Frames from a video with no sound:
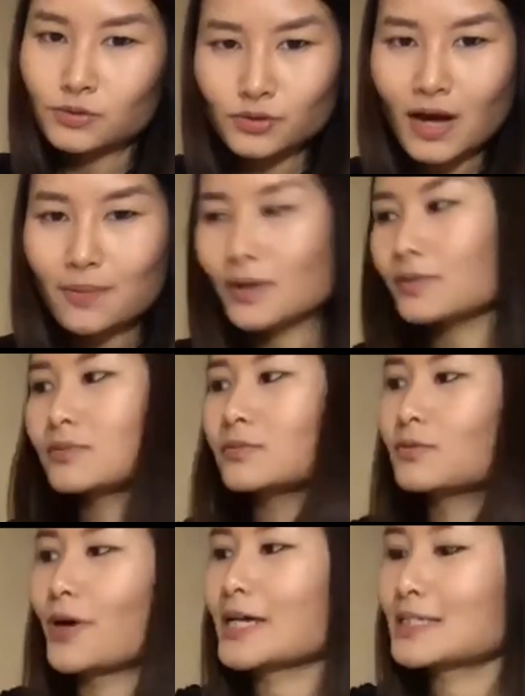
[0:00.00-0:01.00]
come up
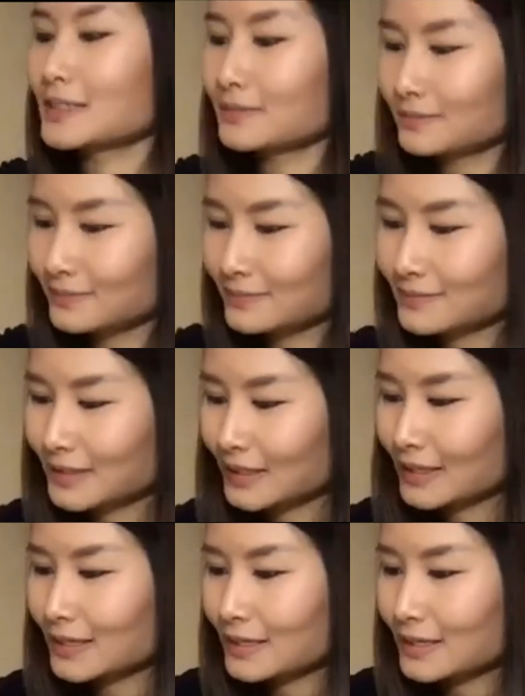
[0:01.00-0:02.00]
great.
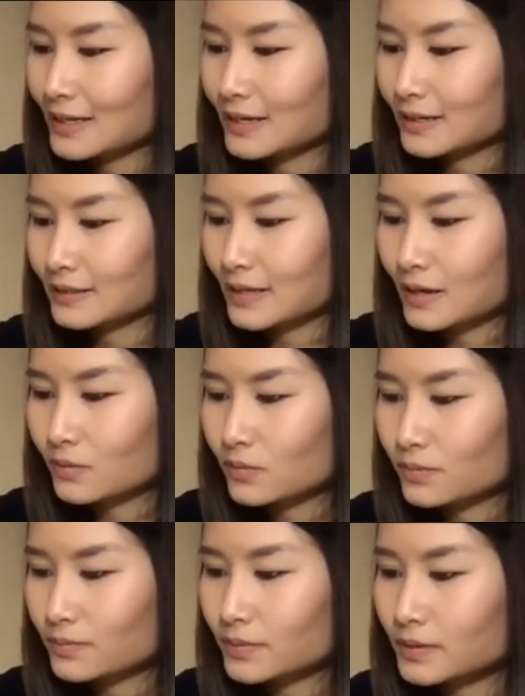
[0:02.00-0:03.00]
And that will
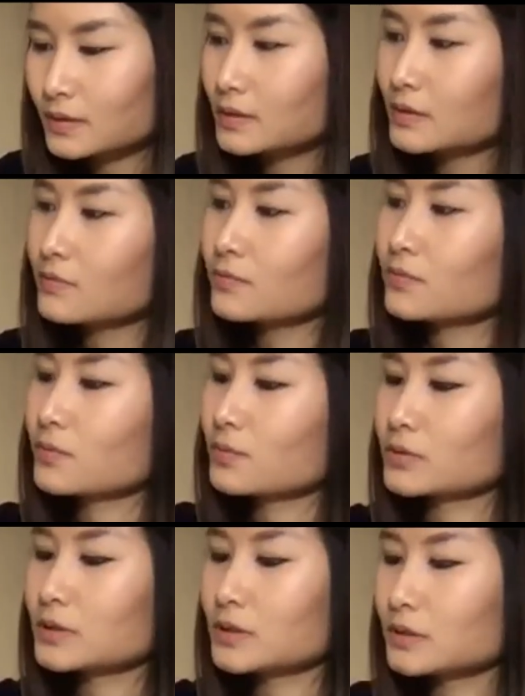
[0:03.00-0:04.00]
be
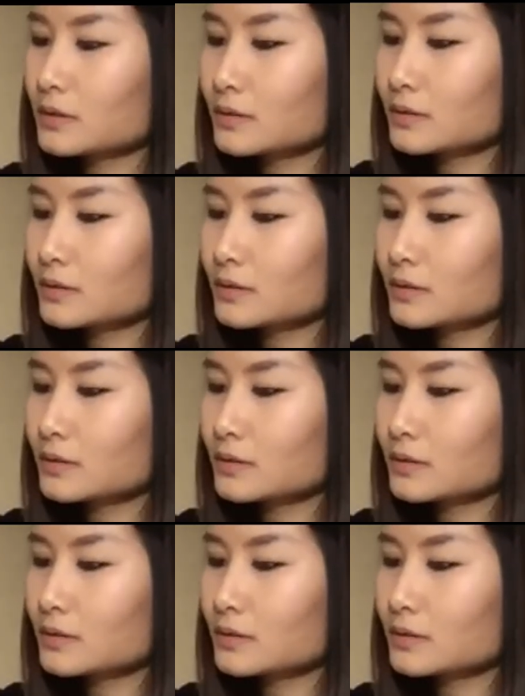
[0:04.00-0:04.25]
15.